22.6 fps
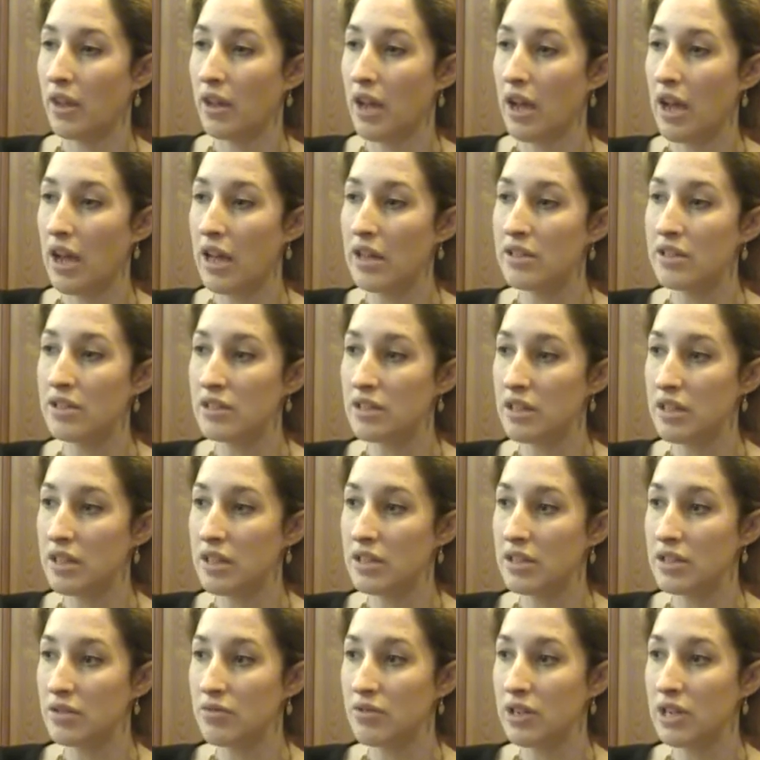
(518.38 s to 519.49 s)
And
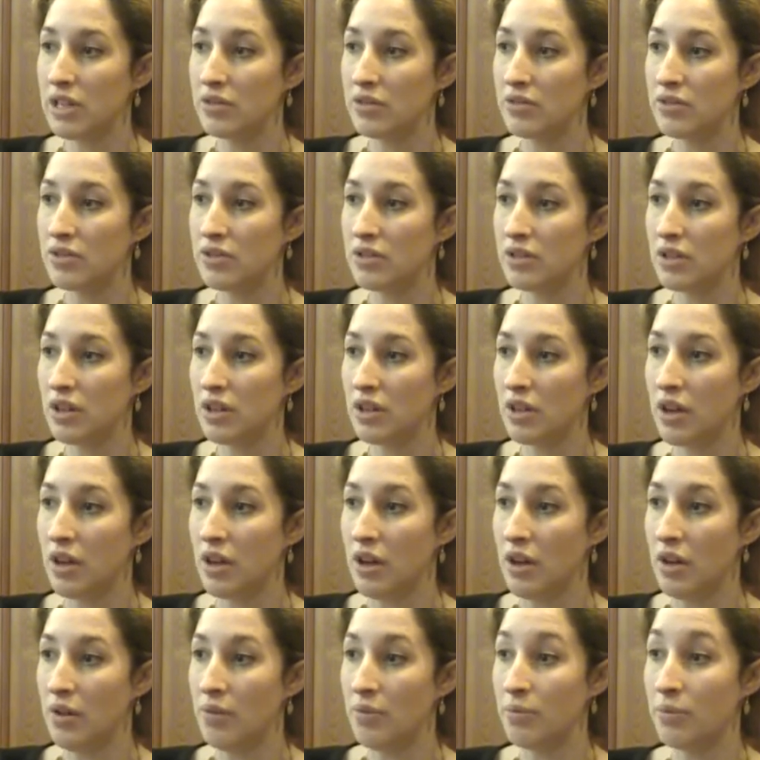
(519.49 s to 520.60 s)
it's around
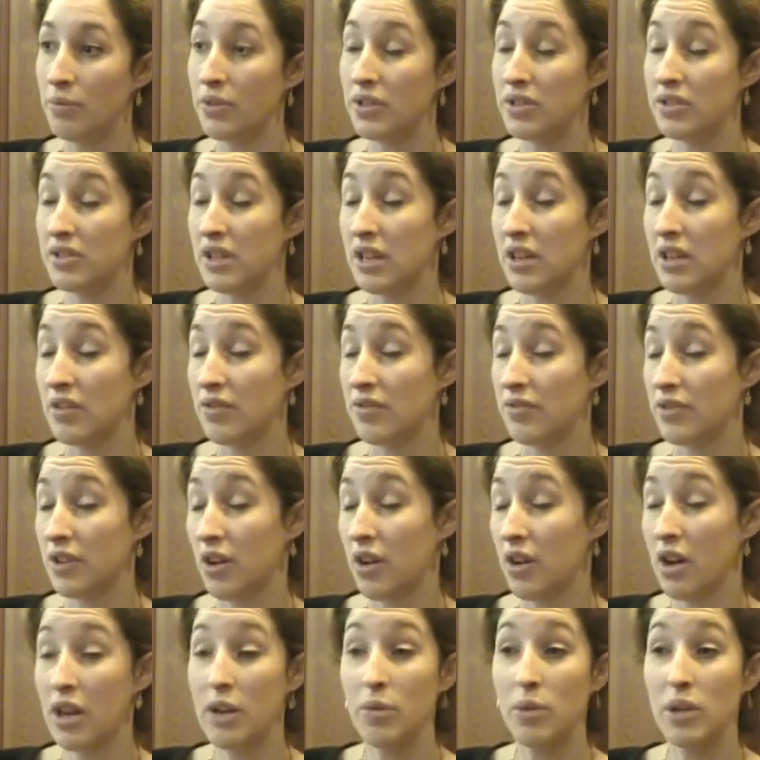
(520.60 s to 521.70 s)
the state of the
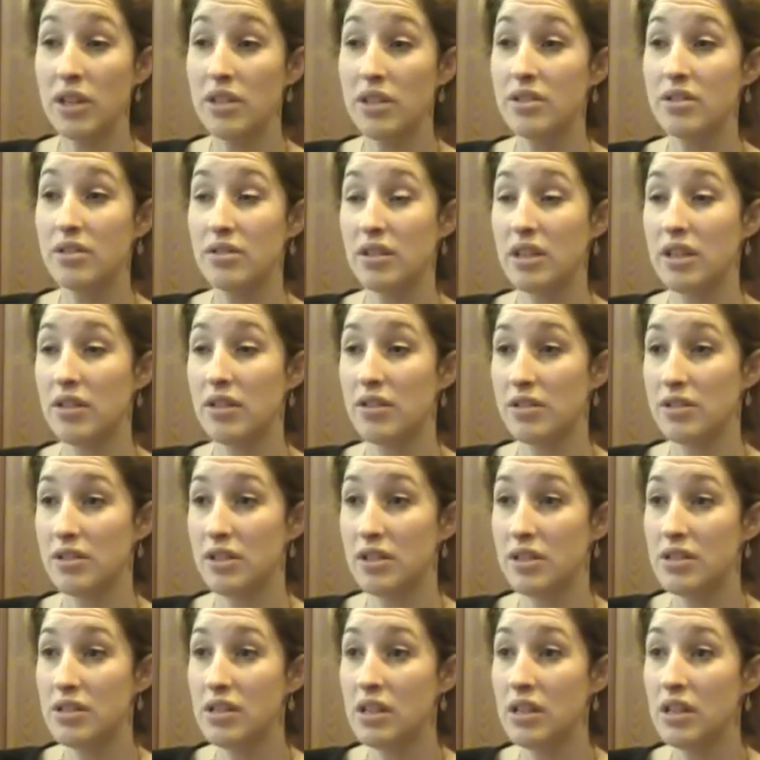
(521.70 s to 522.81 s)
highways in our
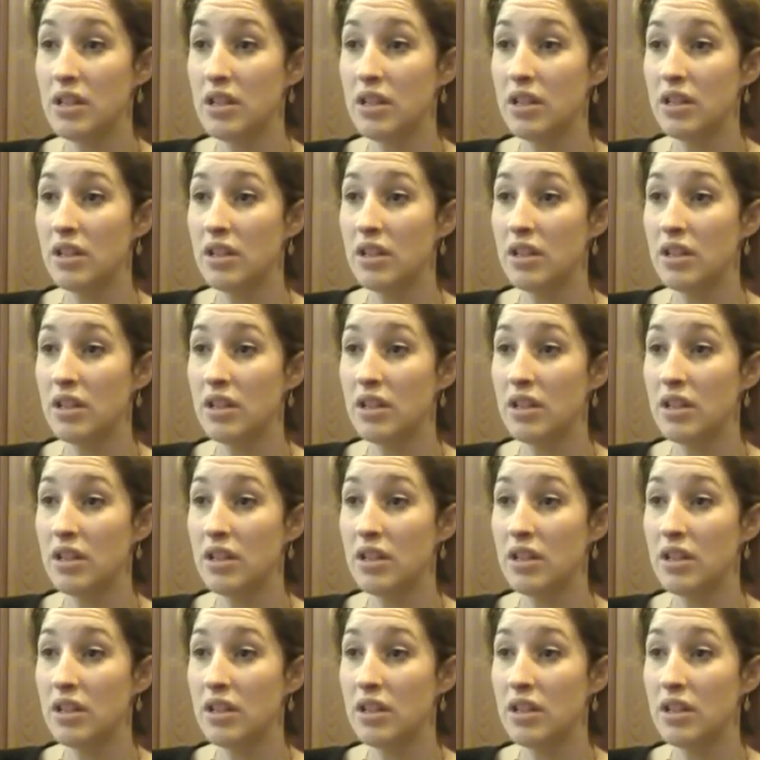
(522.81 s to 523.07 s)
city